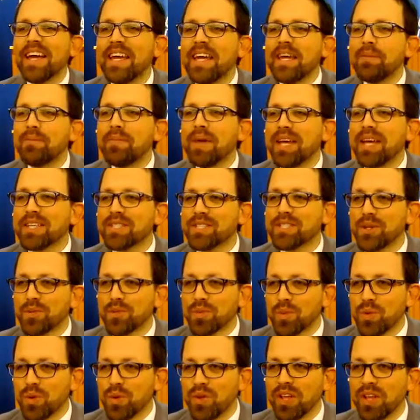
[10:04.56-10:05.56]
he makes a
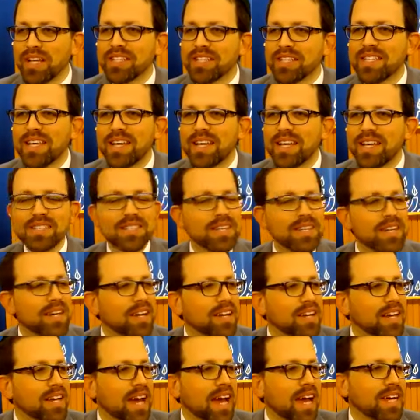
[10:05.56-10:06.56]
rule and says,
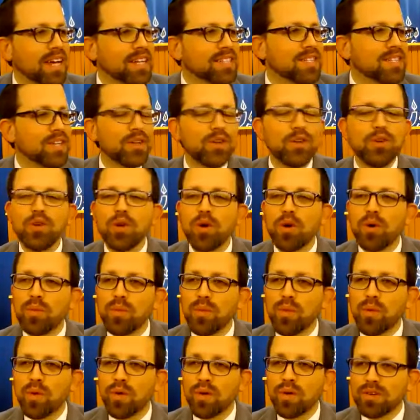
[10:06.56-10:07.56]
guys, no
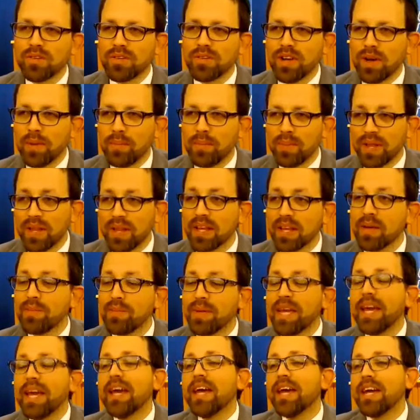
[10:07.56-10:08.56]
more
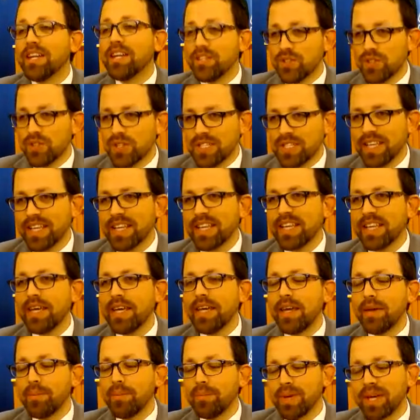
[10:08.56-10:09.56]
polygamy.
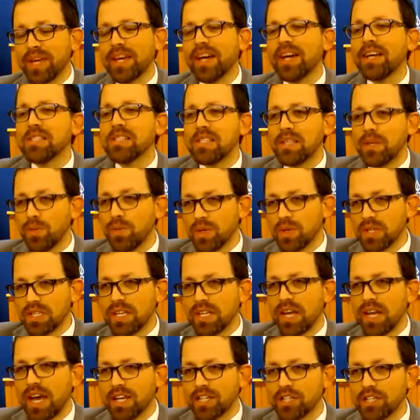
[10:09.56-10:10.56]
Interestingly, because he was
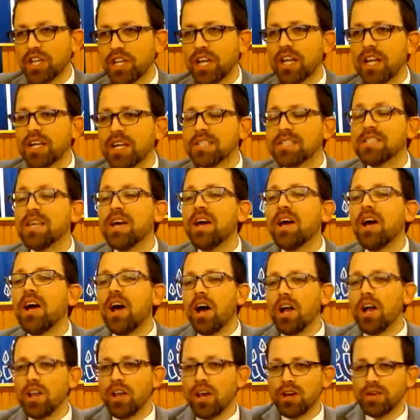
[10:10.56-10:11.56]
in Ashkenaz,
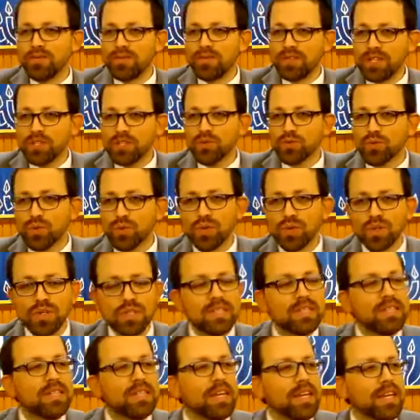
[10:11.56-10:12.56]
a lot of these
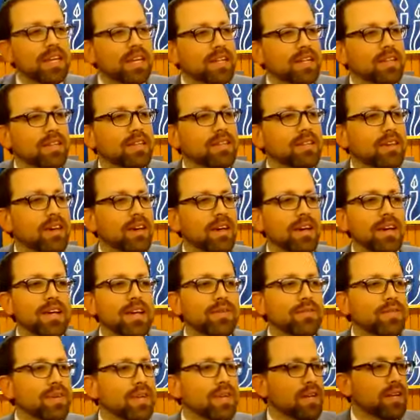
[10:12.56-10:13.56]
rules didn't
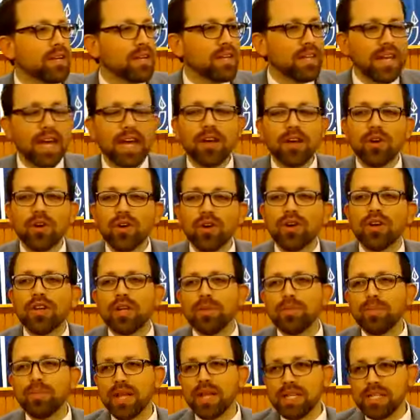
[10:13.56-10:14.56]
even get heard
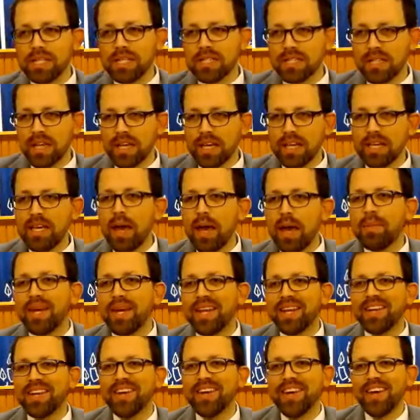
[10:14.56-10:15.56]
in places like
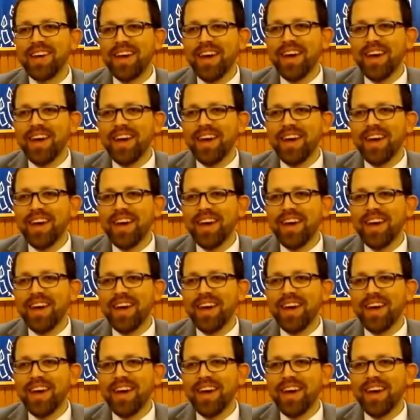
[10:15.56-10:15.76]
Yemen,